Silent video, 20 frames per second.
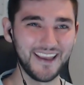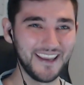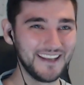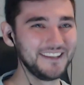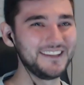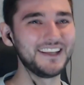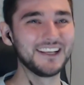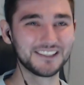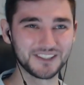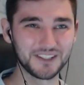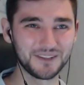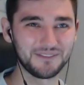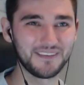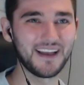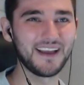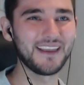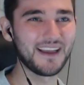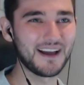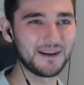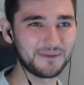India's up
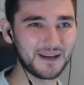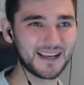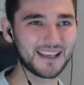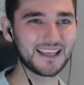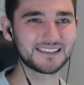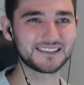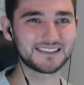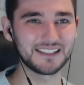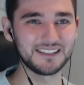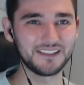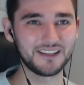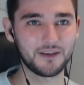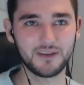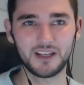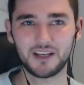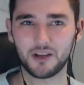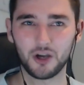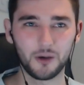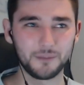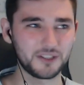there, yeah. I guess India,
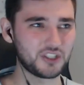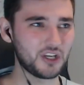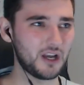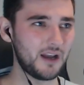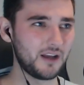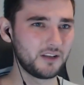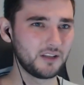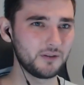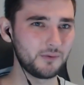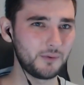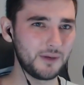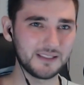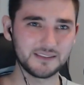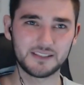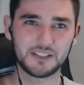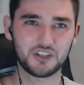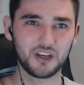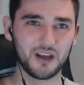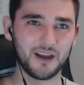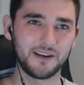man. Gotta be China. We
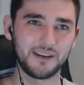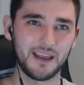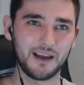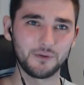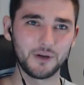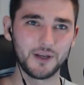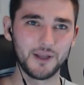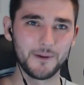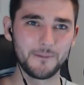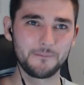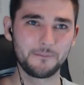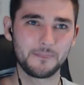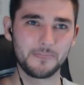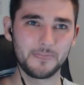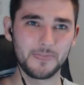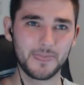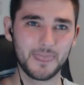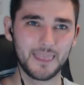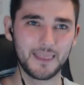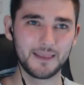haven't seen China yet, have we?
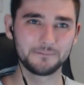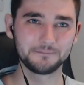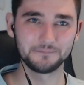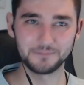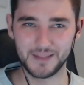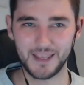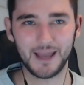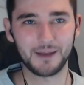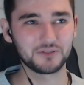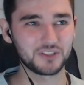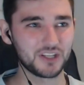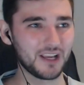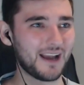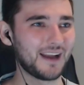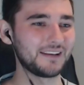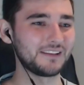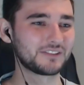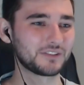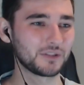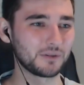Yeah,
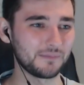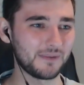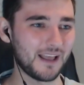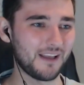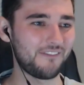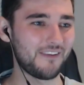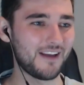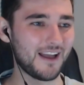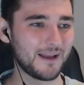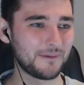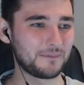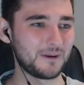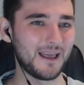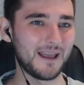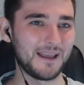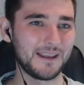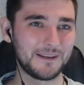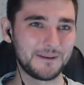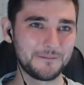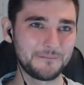China's up there. Fair
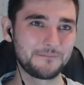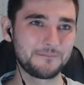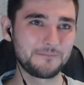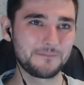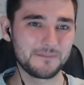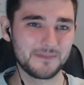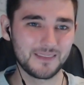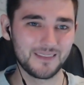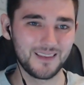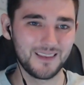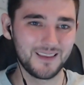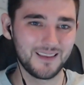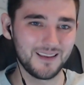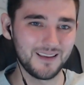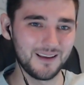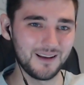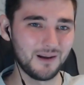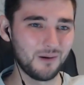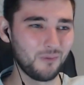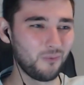play.
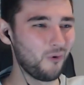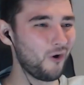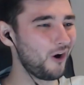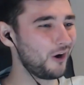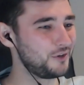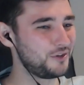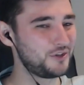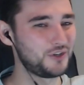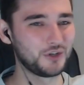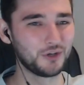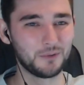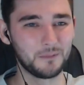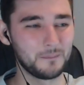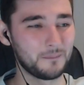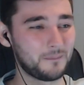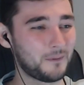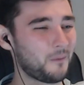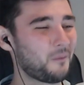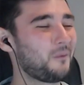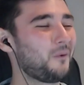What a jump.
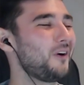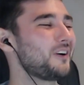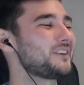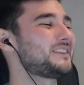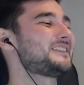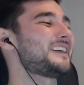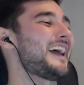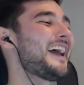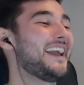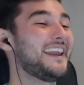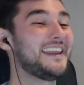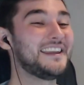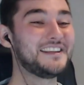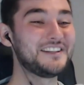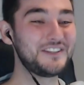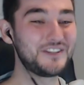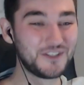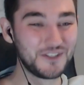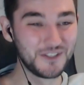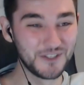What
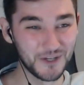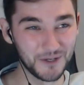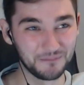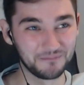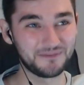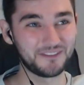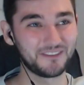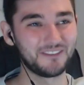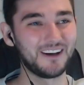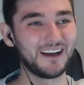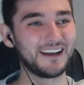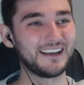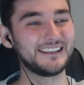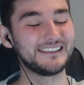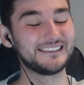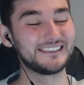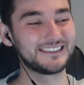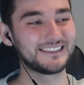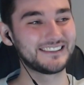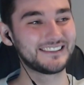a jump that
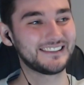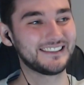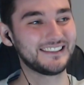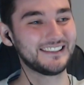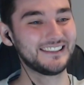is.